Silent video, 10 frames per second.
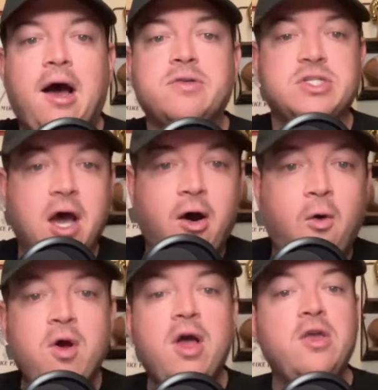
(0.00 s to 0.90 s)

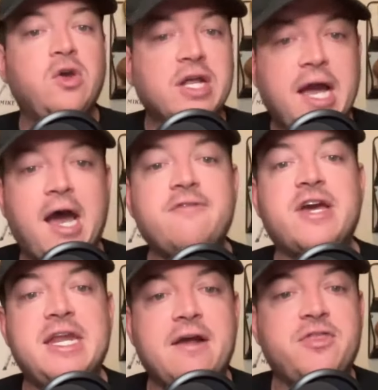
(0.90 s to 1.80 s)
So you can kind of
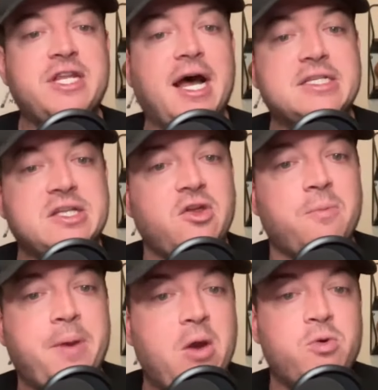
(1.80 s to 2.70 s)
connect the dots a little
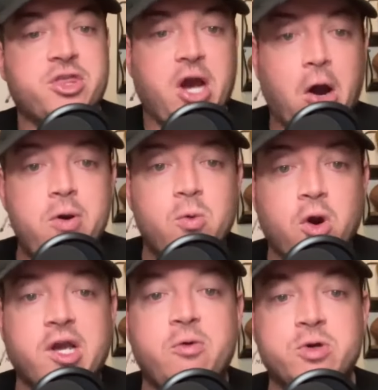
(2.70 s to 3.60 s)
bit with Coen
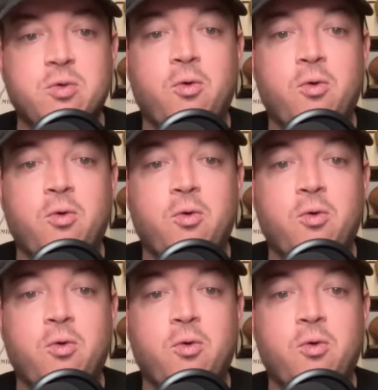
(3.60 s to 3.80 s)
working with